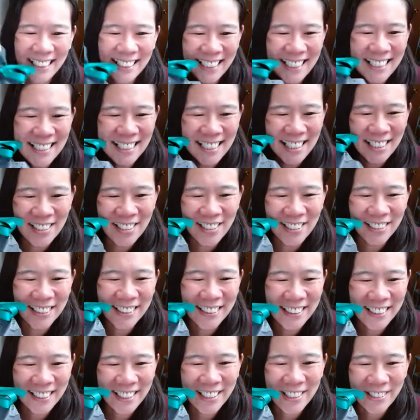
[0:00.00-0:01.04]
It's in
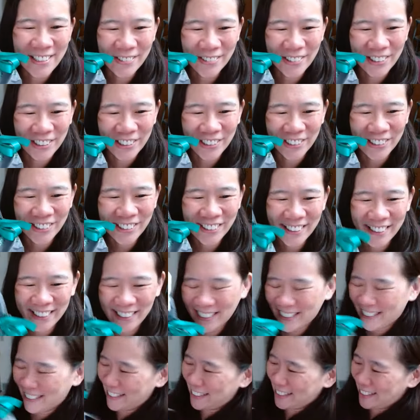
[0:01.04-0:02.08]
a cute little
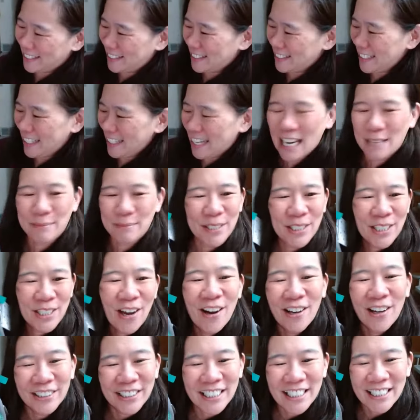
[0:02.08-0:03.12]

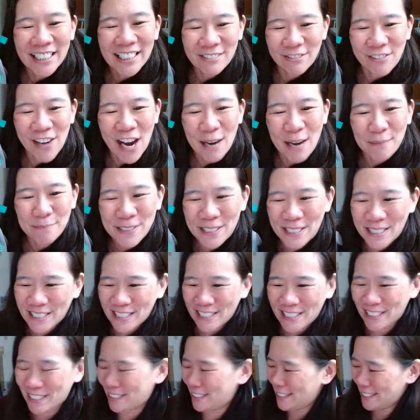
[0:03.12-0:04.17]
Amazon wrapped
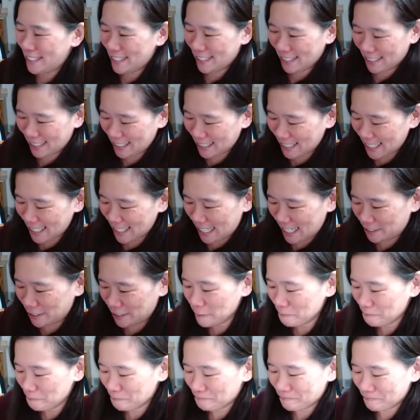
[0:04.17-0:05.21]

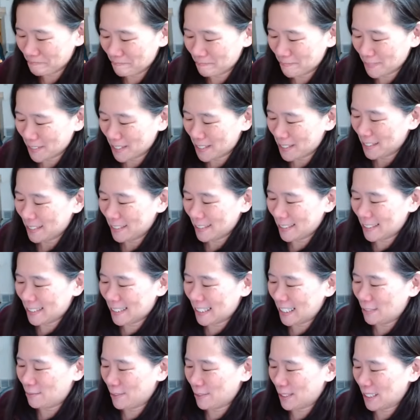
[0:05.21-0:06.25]
container. Let's
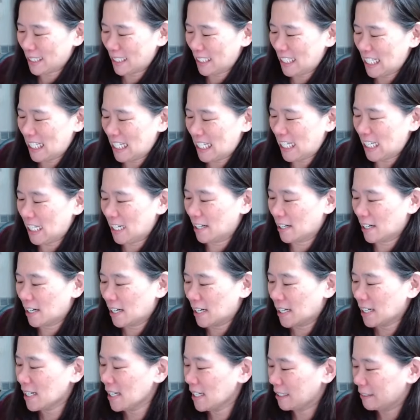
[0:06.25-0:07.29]
see what's in
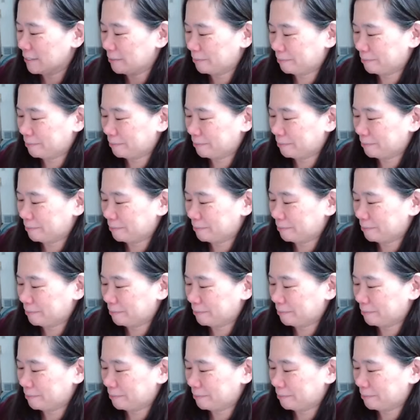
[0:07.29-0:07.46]
here